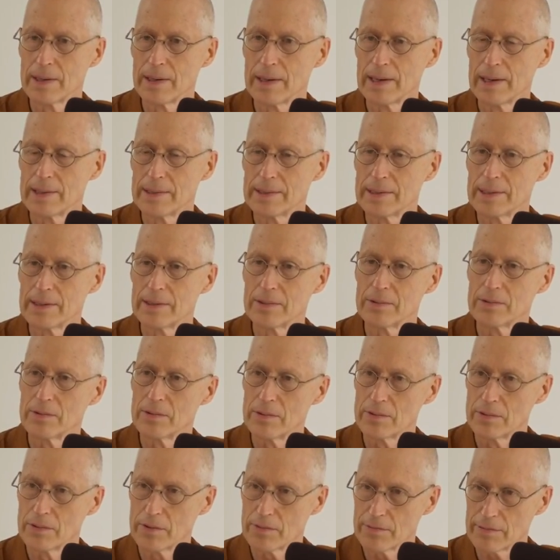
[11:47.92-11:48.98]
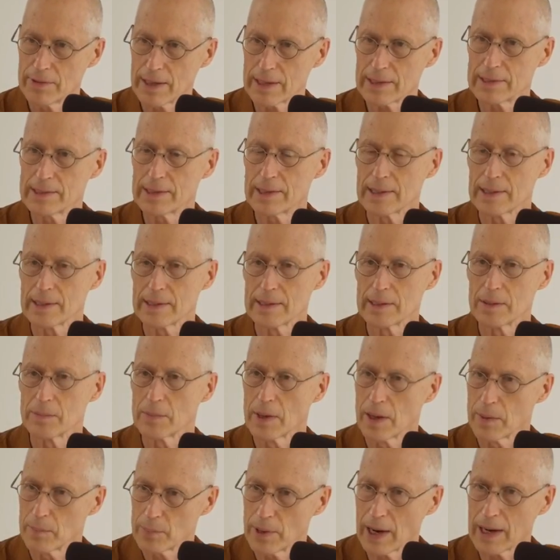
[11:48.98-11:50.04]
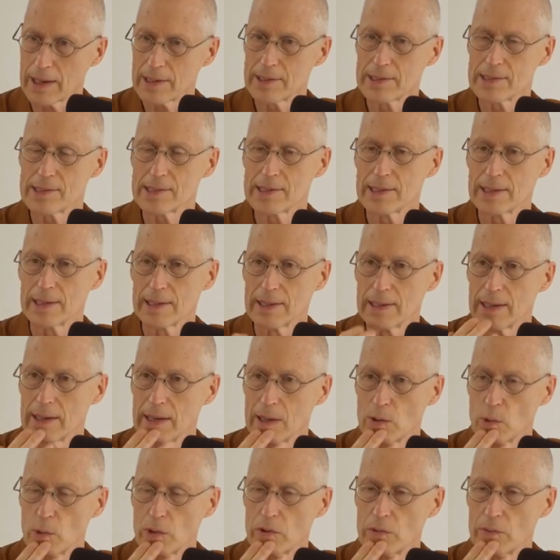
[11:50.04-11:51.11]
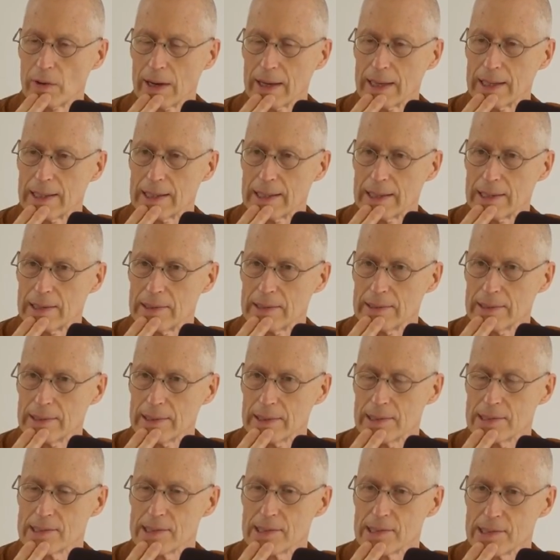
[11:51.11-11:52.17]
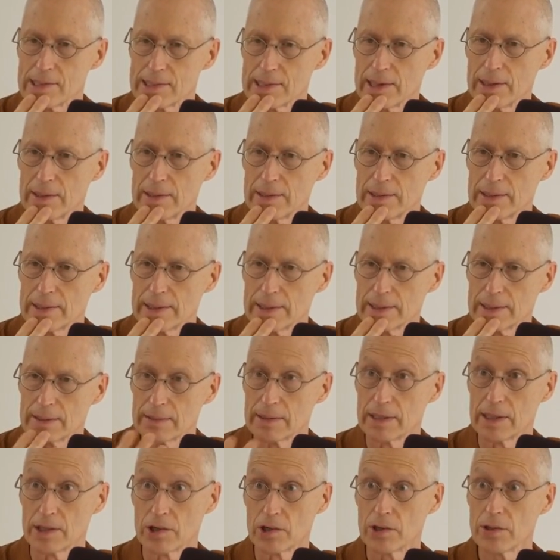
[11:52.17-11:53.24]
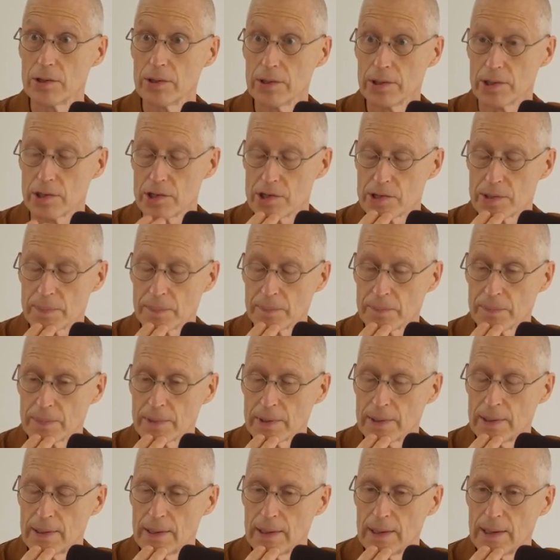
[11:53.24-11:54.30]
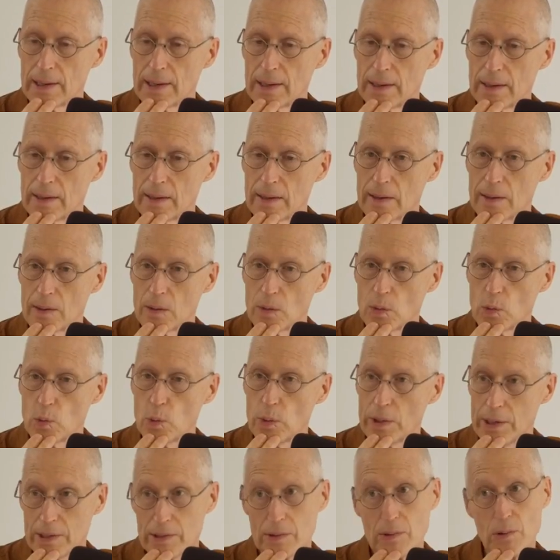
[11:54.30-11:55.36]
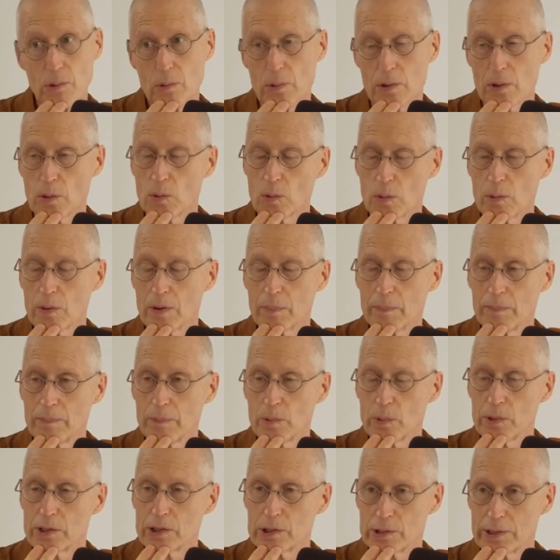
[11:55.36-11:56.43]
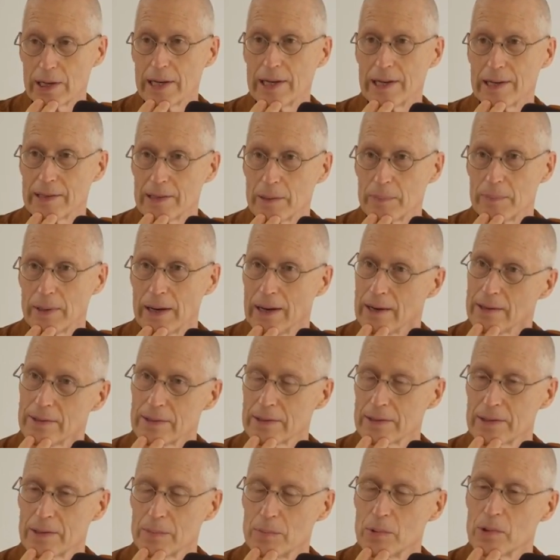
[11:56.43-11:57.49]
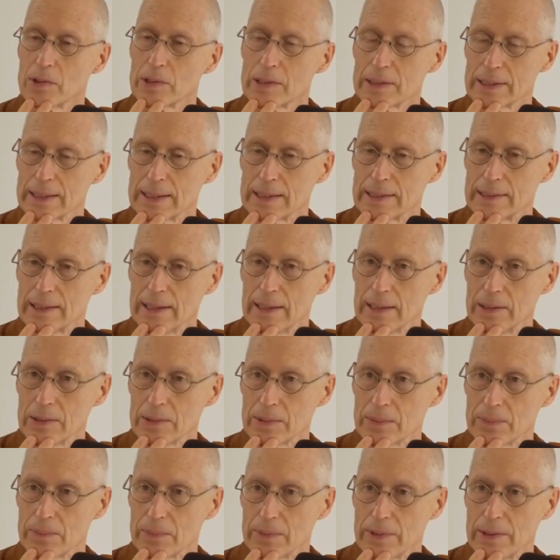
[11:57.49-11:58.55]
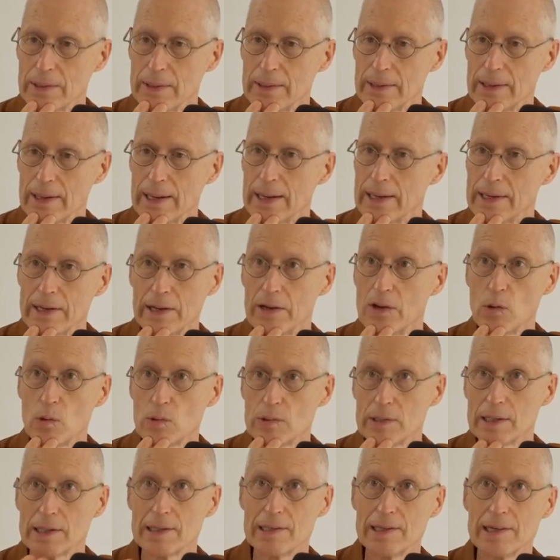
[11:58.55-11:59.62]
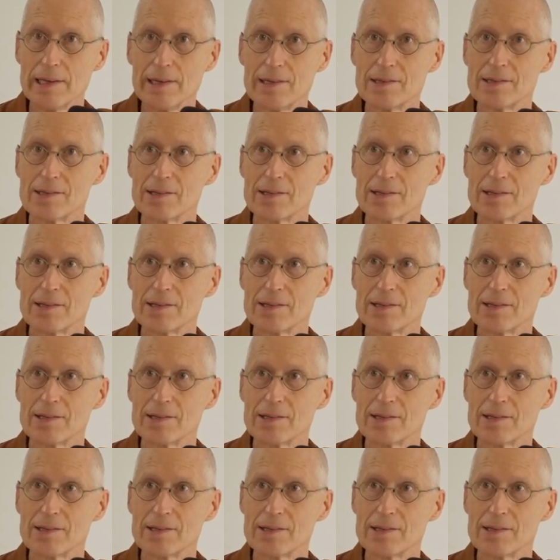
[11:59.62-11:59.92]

and then reflecting and, and practicing uh, with regularity and sincerity and, and courage. Uh, we know we're, we're, we're treading the path that the Buddha laid down, and it only leads